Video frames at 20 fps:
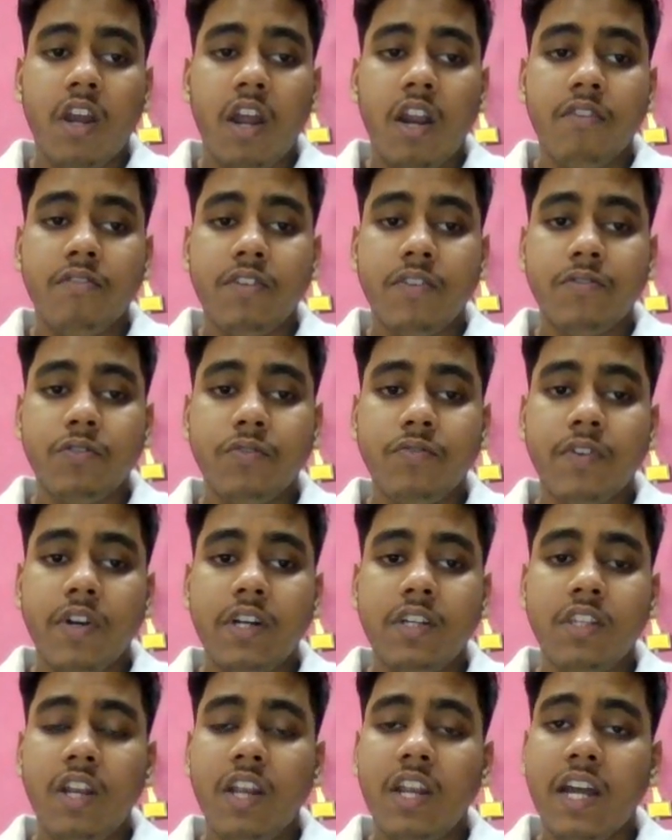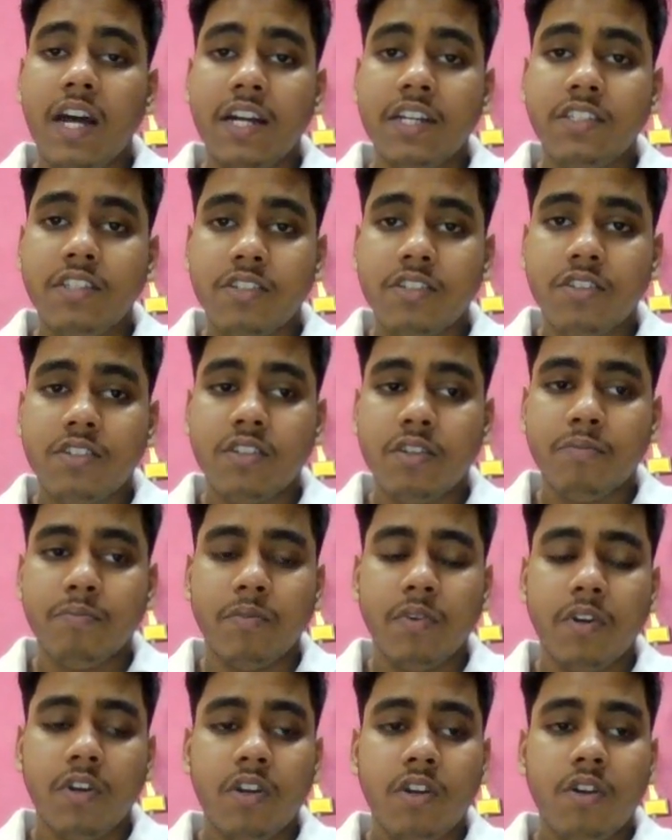and we have to find the largest
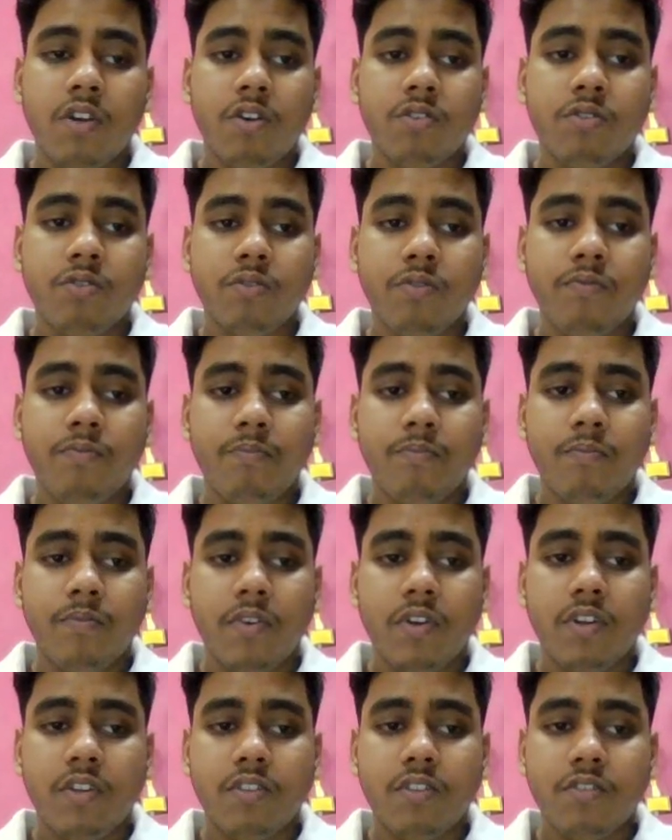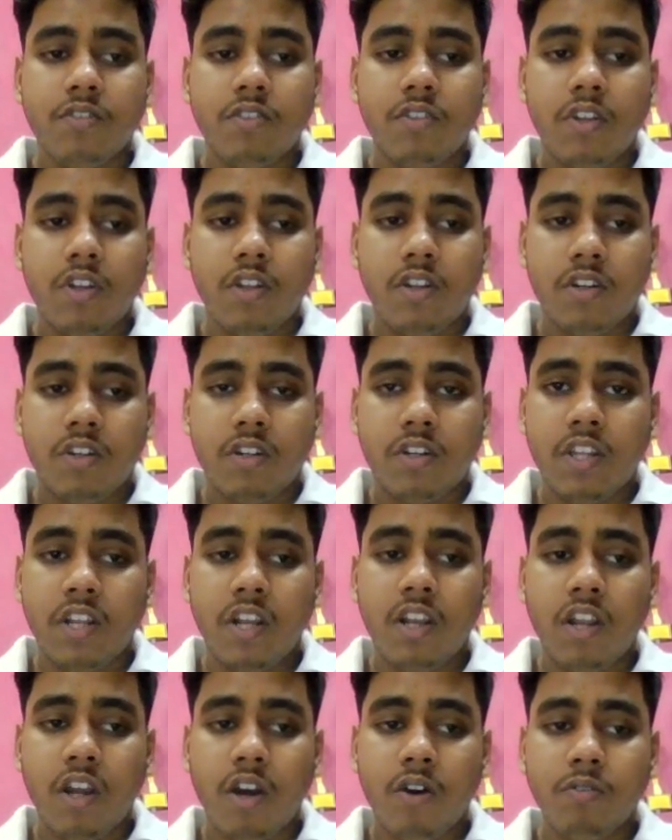sum, so
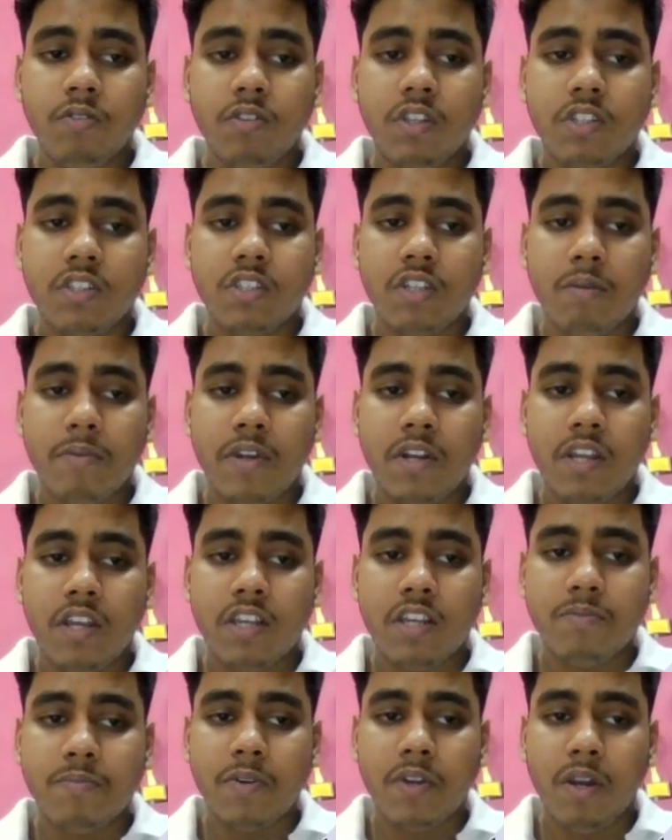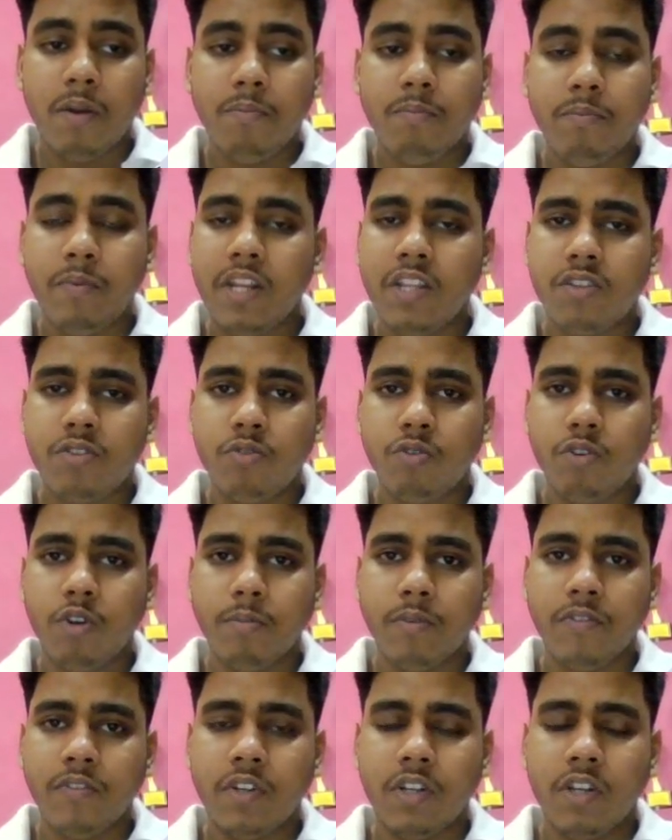till now the subarray has become -2
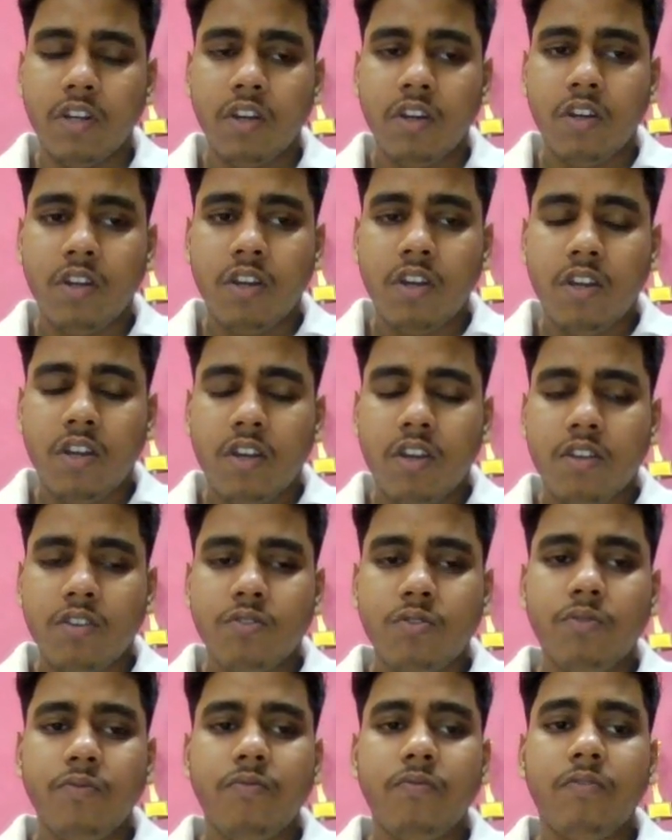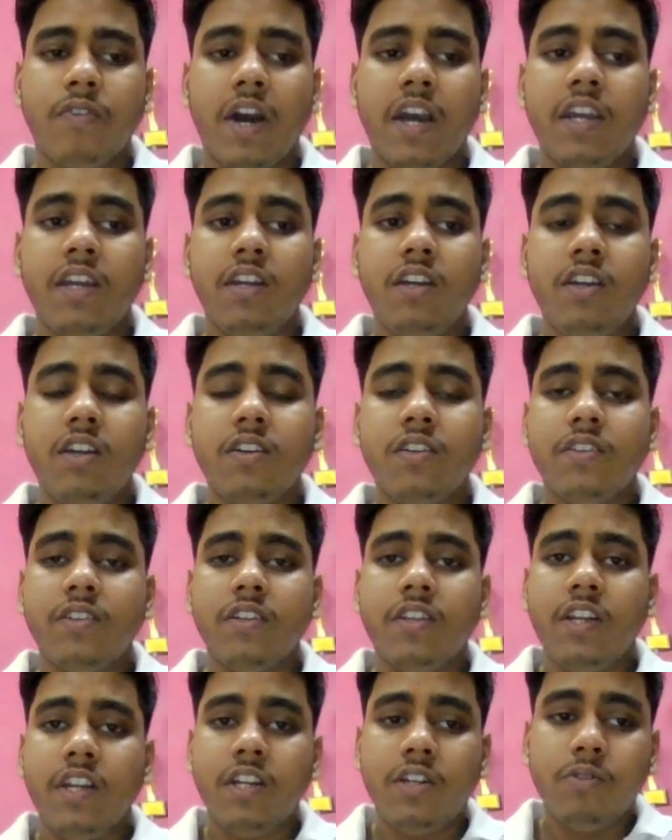comma 1. So why
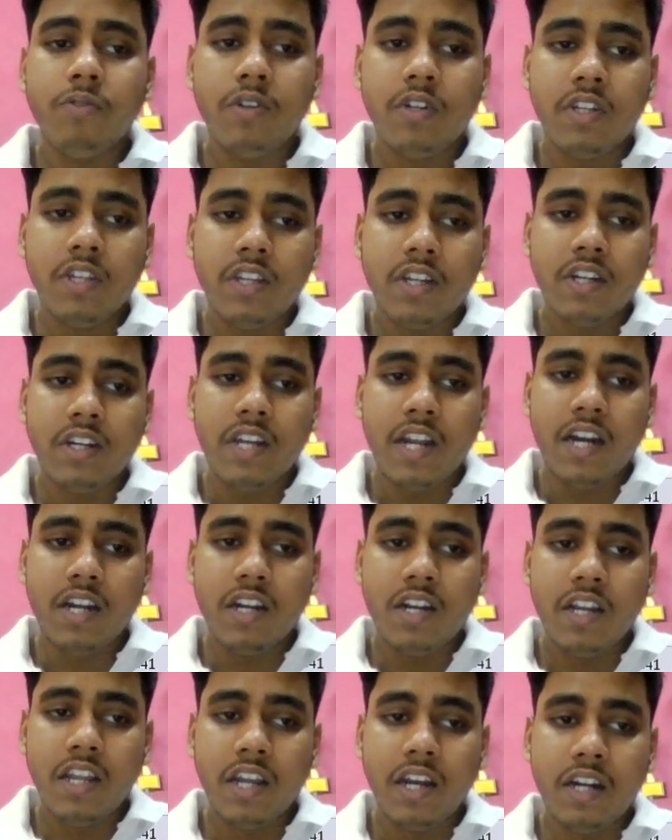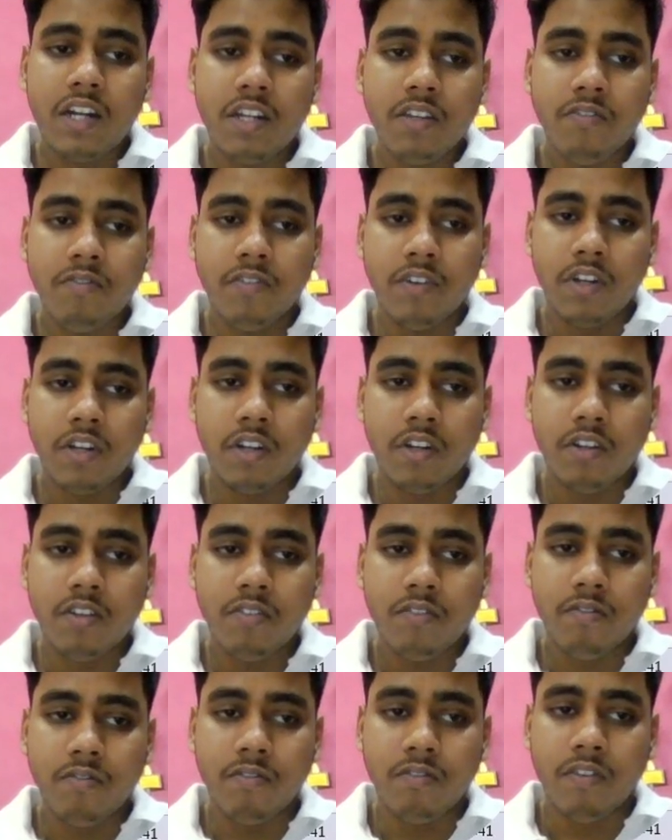need to take that -1?
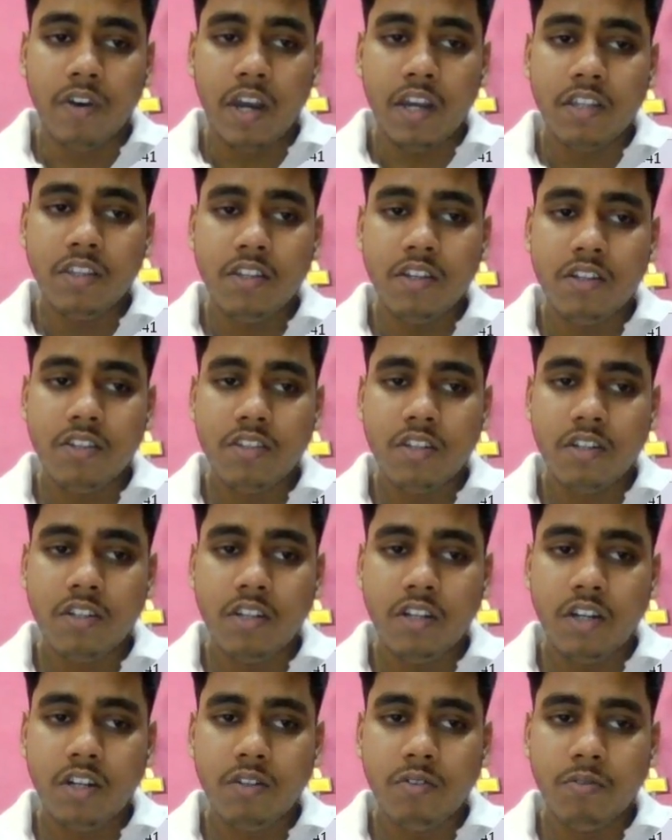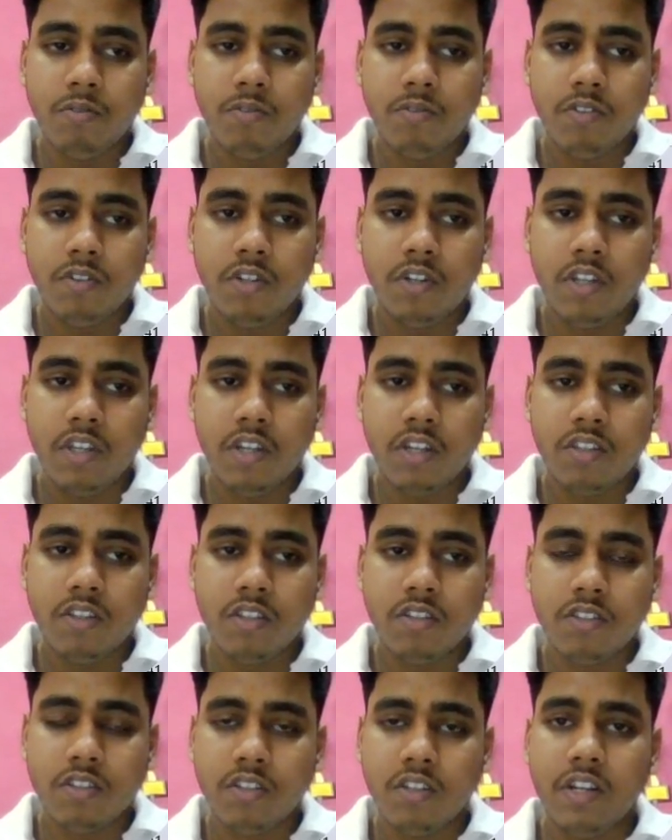Why there is a need to take
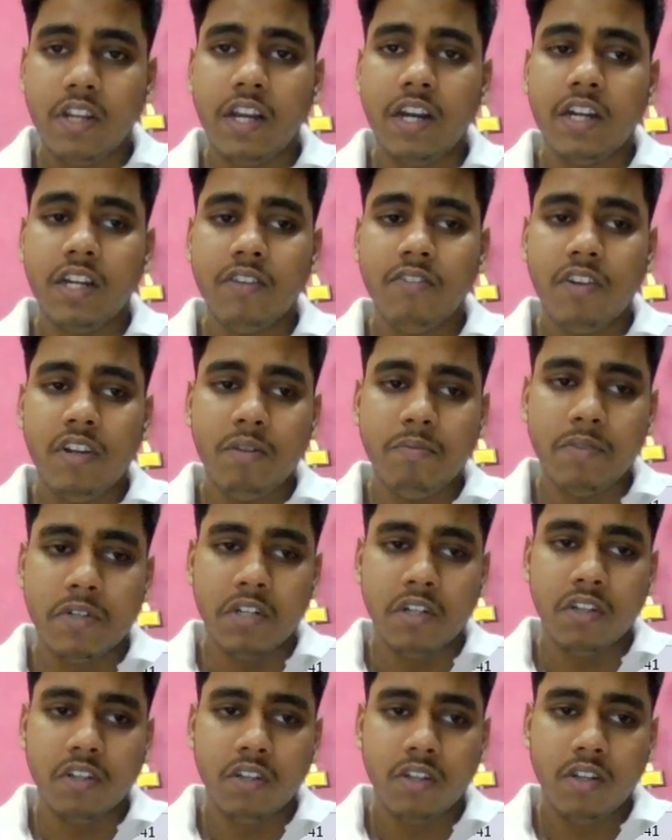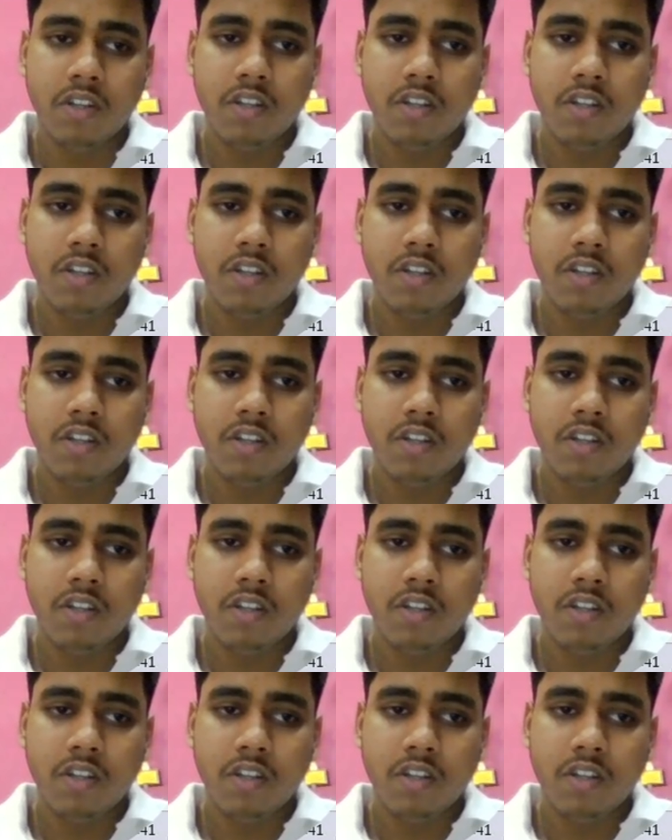this negative element?